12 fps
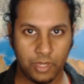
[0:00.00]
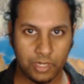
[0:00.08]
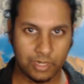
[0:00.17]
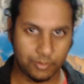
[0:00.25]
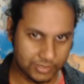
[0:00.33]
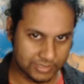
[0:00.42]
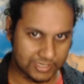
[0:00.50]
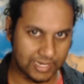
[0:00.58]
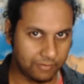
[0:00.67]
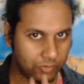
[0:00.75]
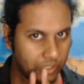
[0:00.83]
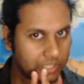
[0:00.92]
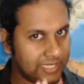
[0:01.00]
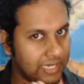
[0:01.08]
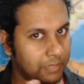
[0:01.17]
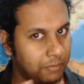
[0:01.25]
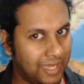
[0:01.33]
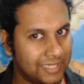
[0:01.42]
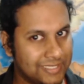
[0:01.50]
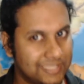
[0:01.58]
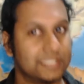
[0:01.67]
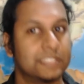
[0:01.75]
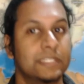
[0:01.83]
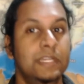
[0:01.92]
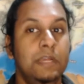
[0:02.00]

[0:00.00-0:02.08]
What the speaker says: Now understand, I've got a second part to this,